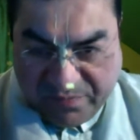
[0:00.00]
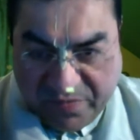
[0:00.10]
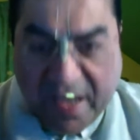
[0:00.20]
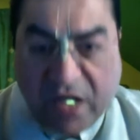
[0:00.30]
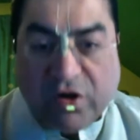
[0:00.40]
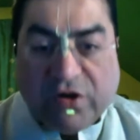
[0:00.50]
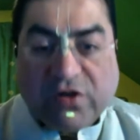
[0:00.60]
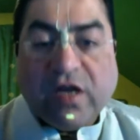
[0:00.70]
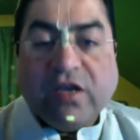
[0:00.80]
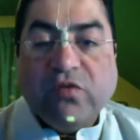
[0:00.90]
They are going
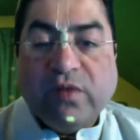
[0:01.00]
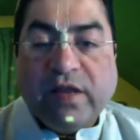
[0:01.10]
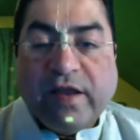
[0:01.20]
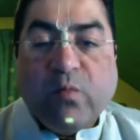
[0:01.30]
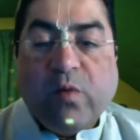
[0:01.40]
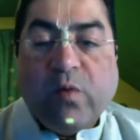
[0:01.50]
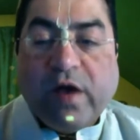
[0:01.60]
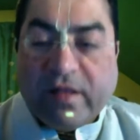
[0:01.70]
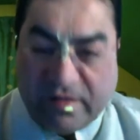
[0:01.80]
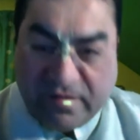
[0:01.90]
to accumulate
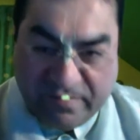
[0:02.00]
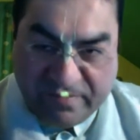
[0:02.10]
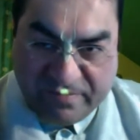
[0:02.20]
wealth.